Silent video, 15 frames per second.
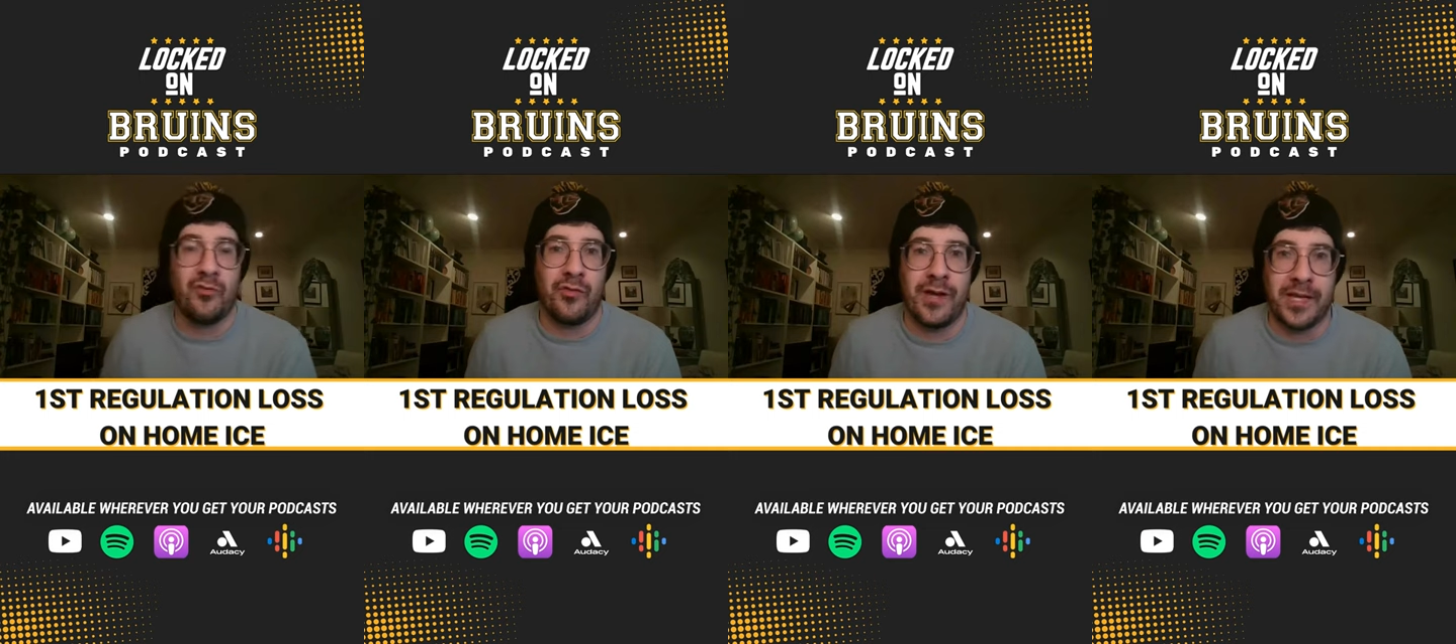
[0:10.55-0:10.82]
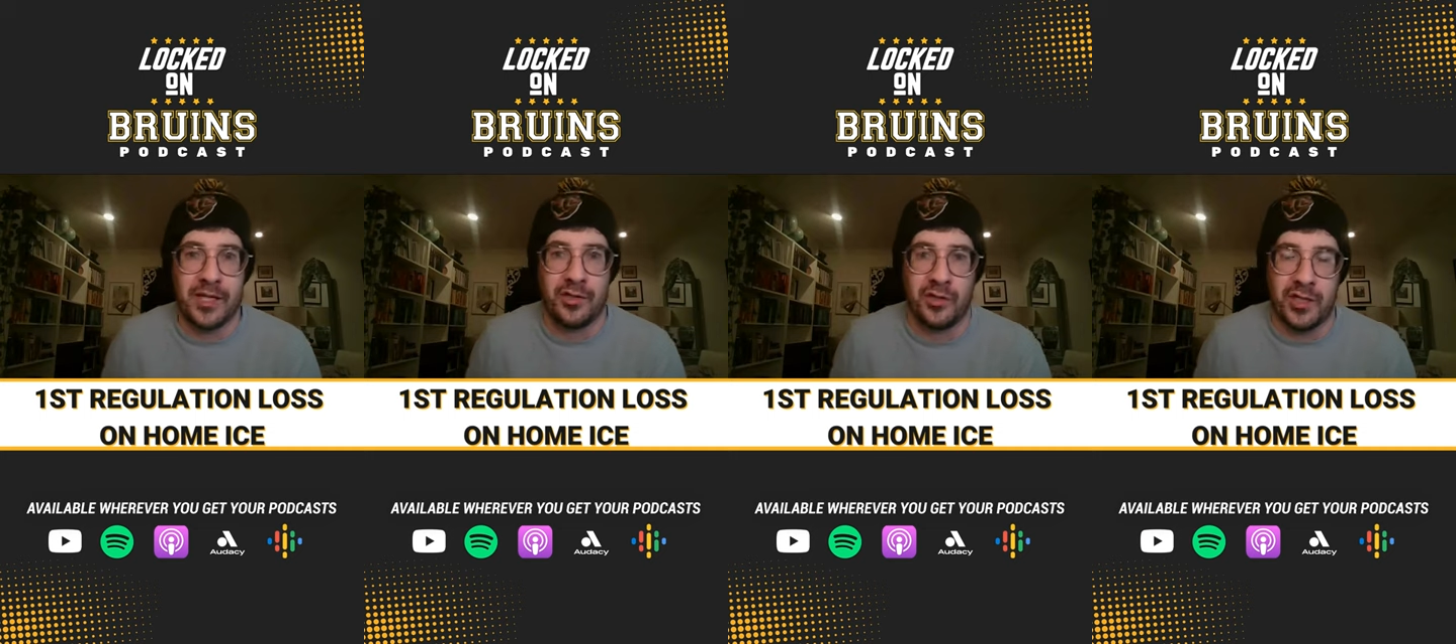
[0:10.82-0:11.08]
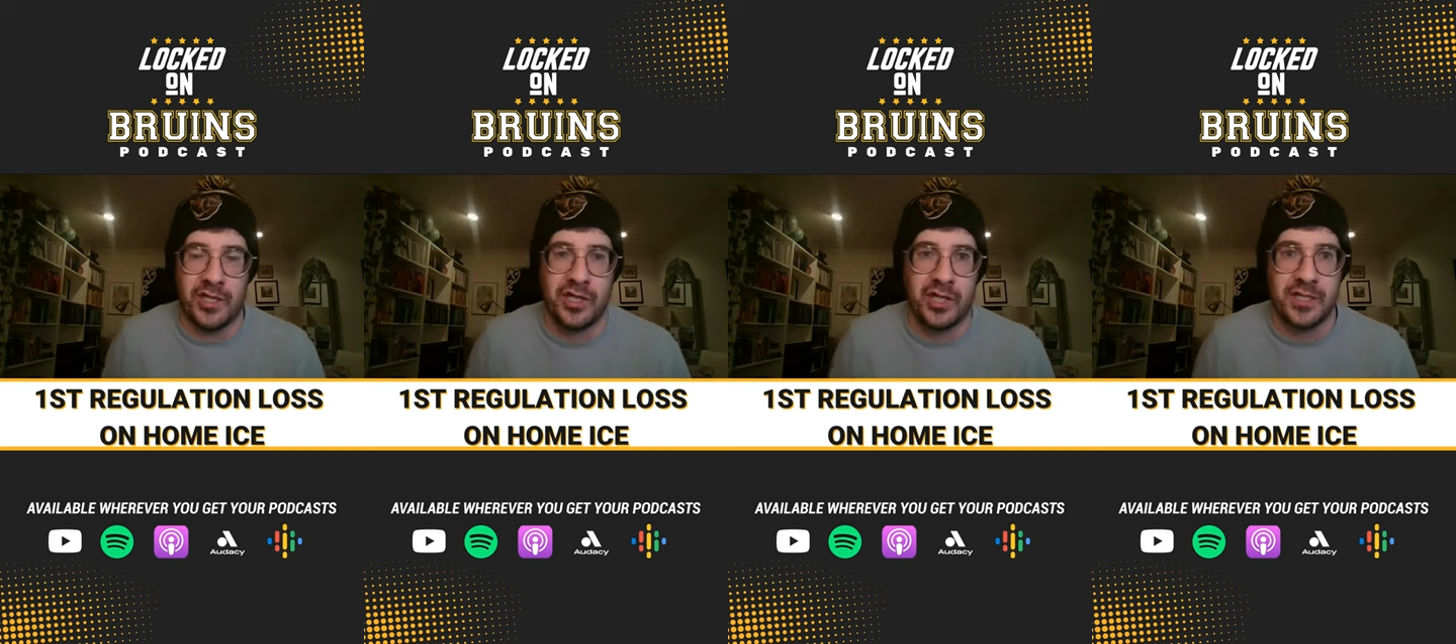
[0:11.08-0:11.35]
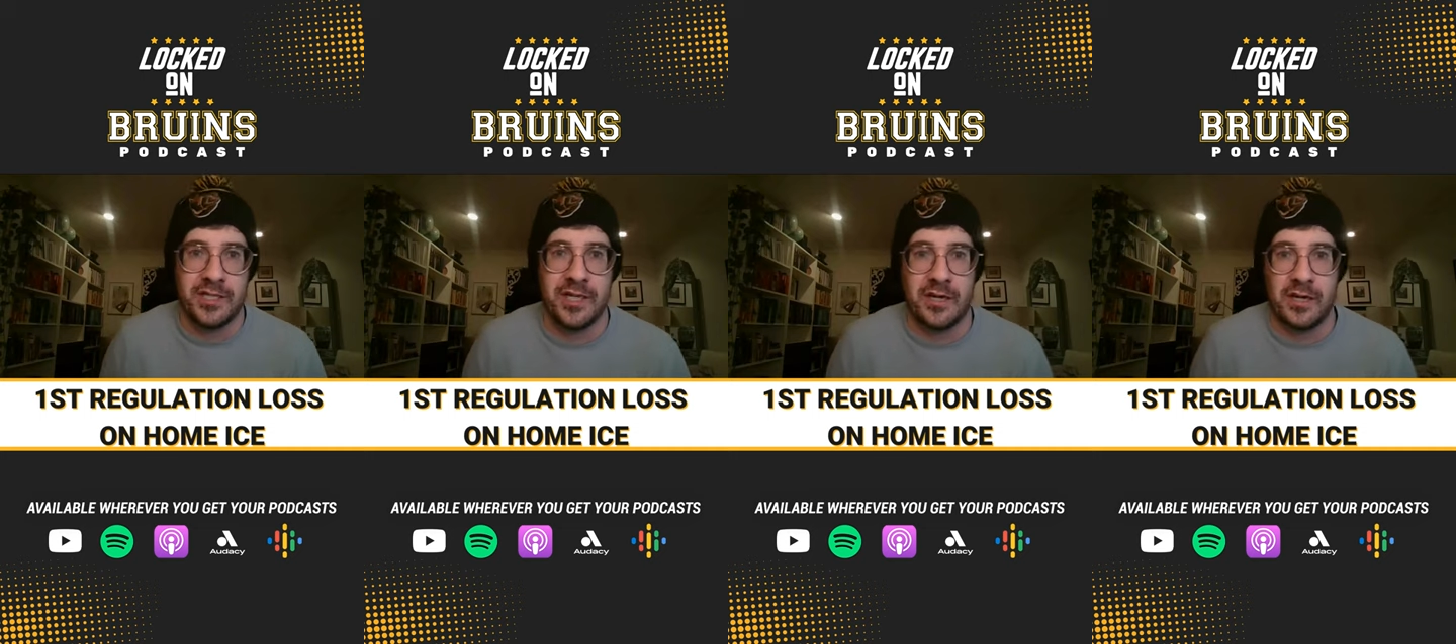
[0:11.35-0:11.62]

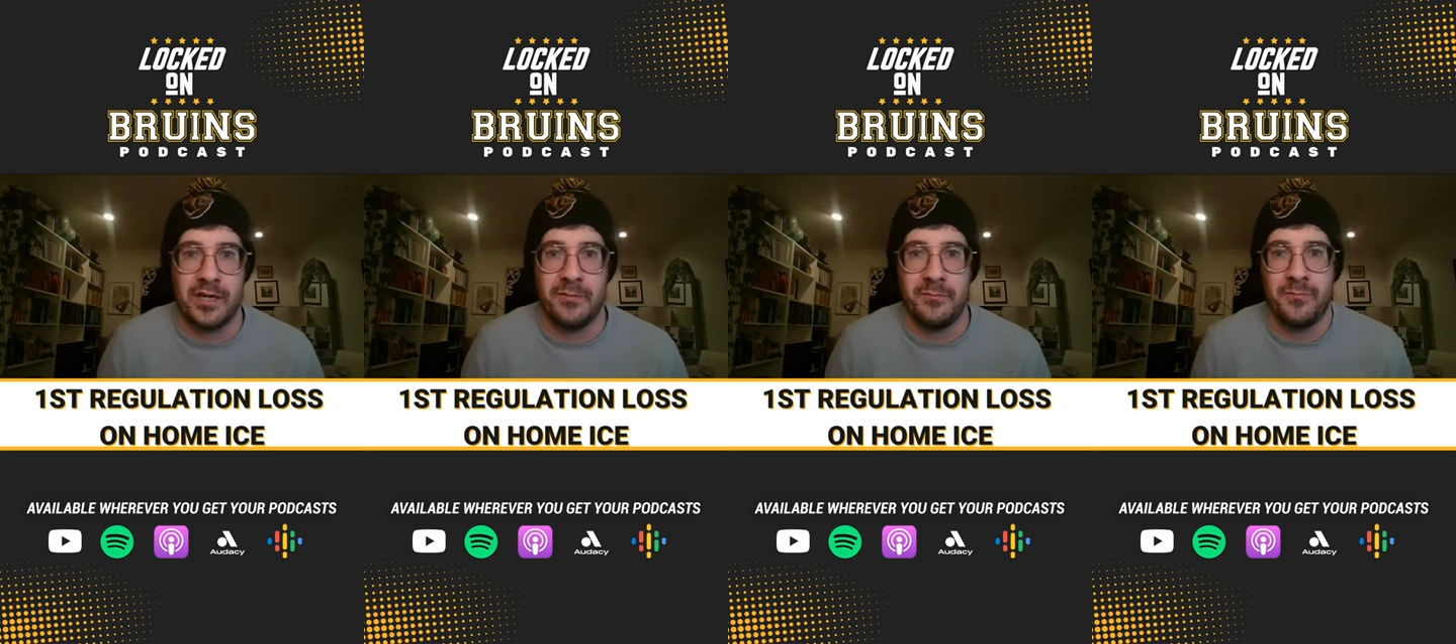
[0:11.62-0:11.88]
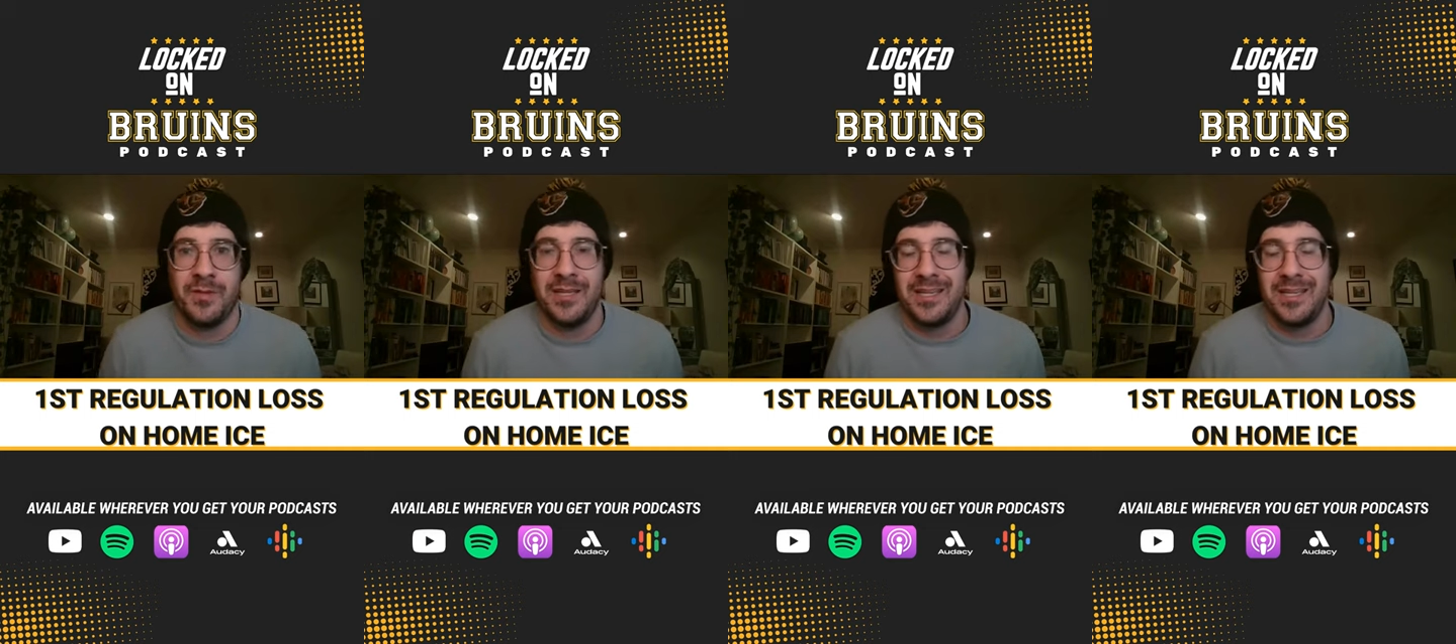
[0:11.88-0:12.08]
regulation time.